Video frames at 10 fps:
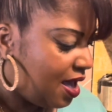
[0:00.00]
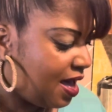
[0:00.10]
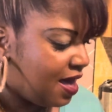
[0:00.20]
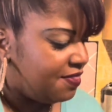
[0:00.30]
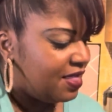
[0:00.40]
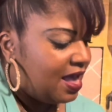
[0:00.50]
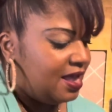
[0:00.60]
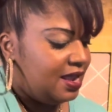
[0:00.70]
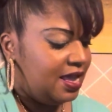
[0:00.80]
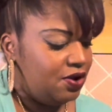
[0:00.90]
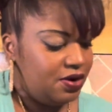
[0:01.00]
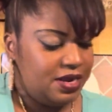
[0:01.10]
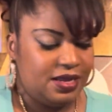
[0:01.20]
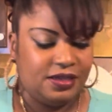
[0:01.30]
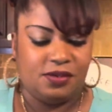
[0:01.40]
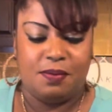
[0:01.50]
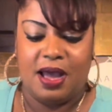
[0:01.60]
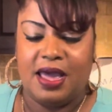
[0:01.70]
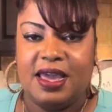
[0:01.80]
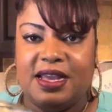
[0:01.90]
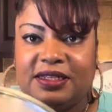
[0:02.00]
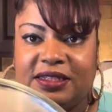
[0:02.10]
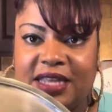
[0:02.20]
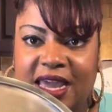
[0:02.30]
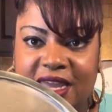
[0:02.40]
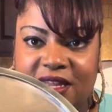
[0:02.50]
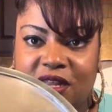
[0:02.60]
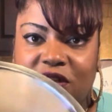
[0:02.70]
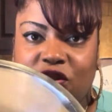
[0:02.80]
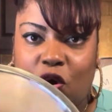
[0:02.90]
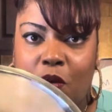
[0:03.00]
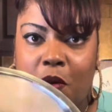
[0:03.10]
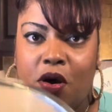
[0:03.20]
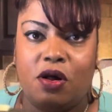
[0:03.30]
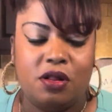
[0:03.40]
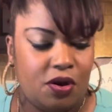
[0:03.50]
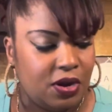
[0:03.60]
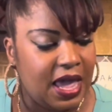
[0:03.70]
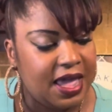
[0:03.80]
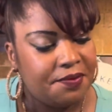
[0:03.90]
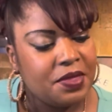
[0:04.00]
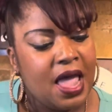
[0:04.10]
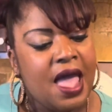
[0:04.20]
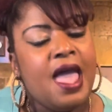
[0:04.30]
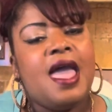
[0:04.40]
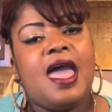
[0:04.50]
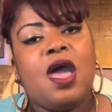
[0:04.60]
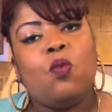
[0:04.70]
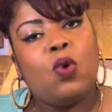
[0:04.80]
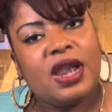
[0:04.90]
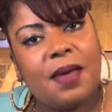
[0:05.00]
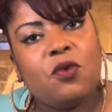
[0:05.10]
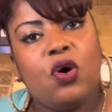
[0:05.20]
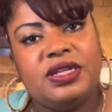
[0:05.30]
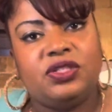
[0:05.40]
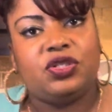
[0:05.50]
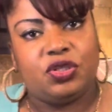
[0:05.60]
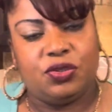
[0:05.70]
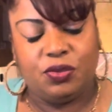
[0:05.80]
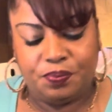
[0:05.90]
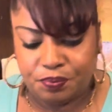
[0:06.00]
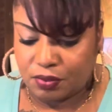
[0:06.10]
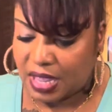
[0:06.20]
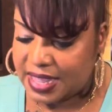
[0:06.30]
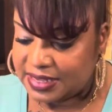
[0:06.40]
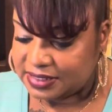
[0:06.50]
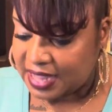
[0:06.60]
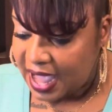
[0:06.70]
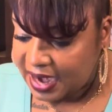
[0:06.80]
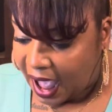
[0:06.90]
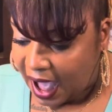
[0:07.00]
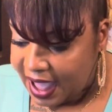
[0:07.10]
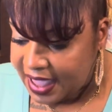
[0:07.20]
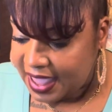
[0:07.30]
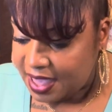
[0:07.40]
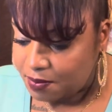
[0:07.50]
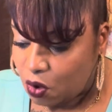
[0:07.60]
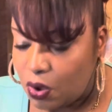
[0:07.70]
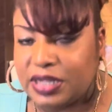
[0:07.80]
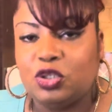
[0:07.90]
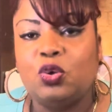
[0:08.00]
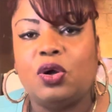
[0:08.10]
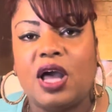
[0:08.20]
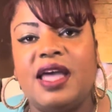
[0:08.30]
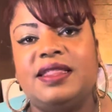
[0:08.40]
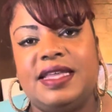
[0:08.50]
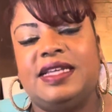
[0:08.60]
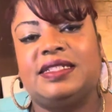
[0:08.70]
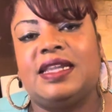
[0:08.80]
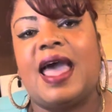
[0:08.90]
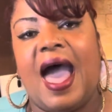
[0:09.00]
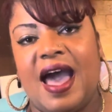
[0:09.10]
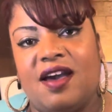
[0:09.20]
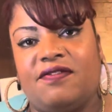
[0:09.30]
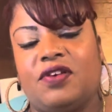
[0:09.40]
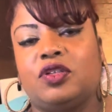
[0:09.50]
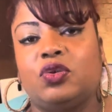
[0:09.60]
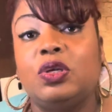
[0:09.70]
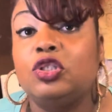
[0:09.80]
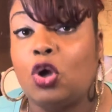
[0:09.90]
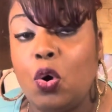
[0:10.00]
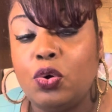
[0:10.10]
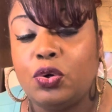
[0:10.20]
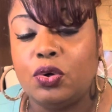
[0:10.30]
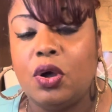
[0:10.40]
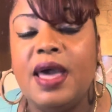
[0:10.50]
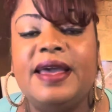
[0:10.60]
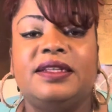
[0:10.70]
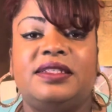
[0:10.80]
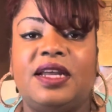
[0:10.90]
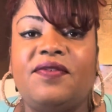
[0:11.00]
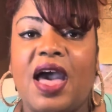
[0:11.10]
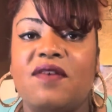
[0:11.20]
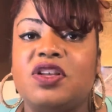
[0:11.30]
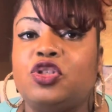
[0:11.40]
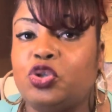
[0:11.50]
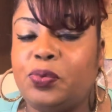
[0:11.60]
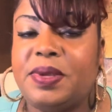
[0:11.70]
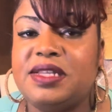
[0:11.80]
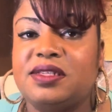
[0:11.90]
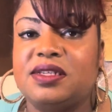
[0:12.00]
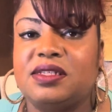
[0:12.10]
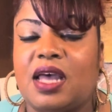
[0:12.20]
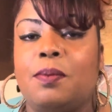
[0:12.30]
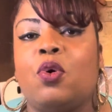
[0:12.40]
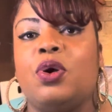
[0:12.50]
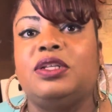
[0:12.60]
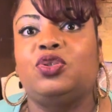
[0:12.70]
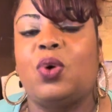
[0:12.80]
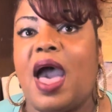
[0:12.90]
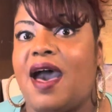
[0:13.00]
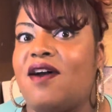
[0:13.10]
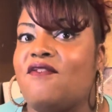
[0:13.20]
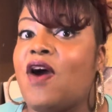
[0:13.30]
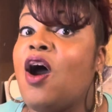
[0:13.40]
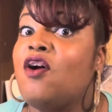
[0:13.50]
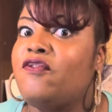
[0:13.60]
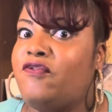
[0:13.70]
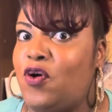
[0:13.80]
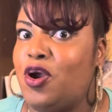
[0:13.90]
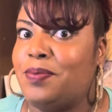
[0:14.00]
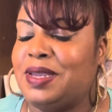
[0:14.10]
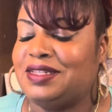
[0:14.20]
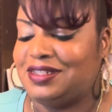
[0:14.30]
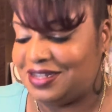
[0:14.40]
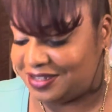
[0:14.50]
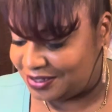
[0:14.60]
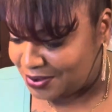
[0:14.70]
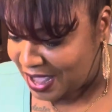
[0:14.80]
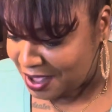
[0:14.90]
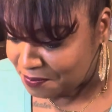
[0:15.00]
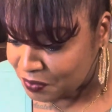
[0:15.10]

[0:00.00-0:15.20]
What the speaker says: and then here is my second dough ball. Okay, and what I'm going to do is that I am going to cut these in half. So in total, instead of having 2 pizzas, I'm going to have 4 pizzas. Okay,